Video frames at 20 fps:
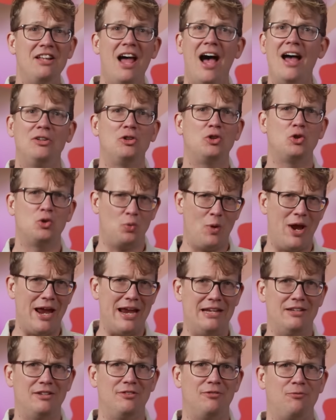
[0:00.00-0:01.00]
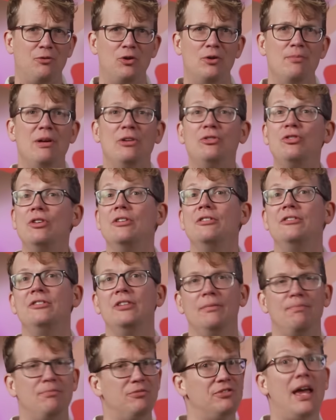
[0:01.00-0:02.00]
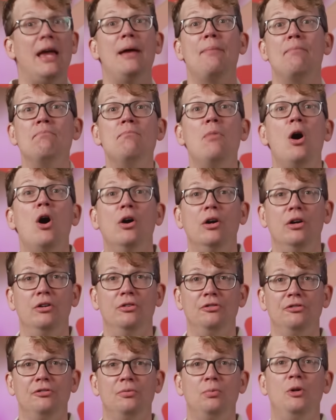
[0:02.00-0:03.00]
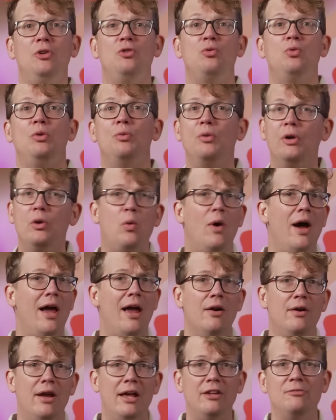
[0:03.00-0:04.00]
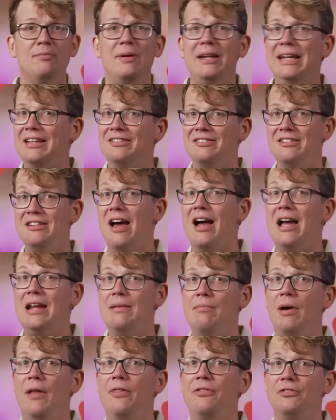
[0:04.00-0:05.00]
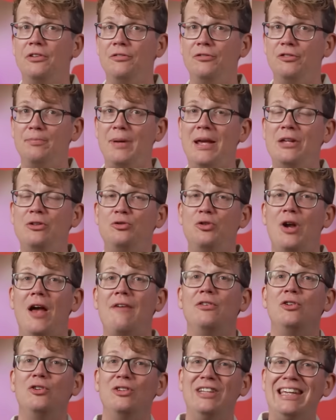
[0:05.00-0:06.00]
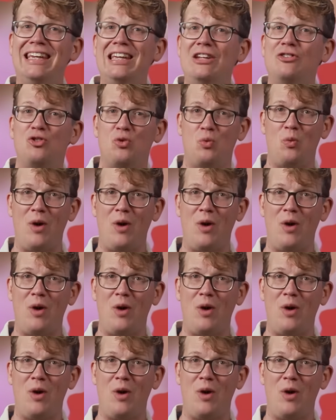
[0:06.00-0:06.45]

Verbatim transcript: not great for missions to, say, Mars, which would require as many as nine months of space travel each